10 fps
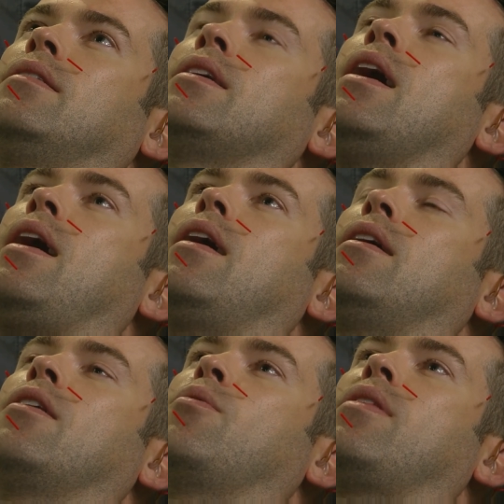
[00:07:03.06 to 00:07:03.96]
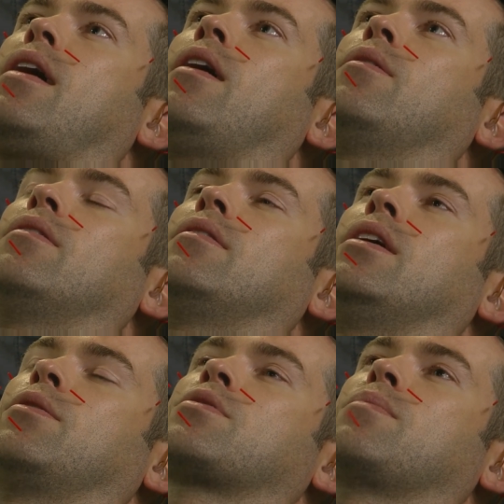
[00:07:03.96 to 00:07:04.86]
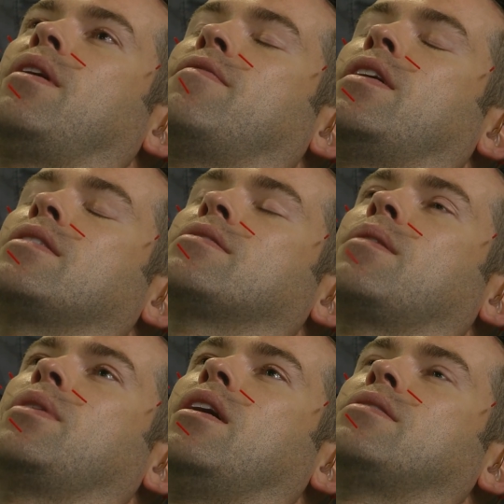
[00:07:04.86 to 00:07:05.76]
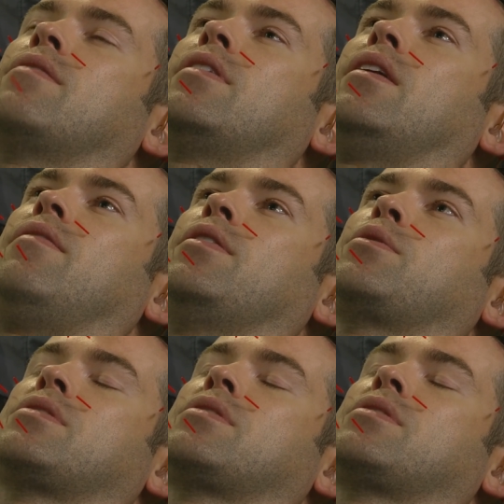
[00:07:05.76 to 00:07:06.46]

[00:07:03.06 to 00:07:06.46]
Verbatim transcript: Yeah, here without needles in my face. I mean, I definitely feel